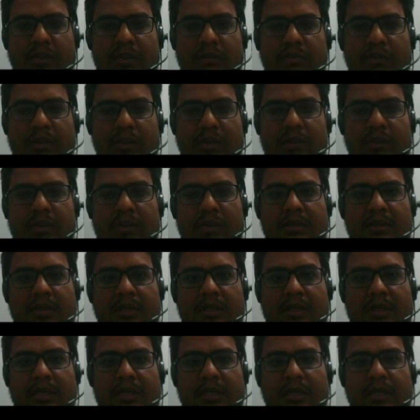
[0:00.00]
but
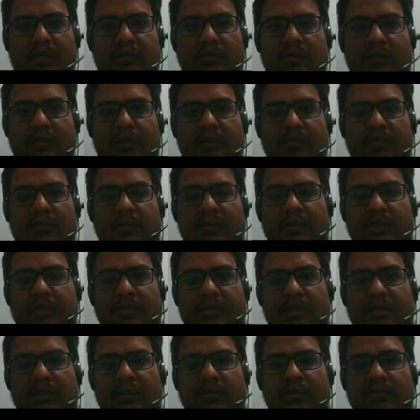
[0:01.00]
x square plus x
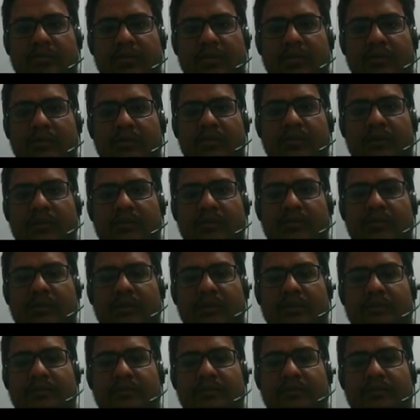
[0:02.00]
that should be equal to y square.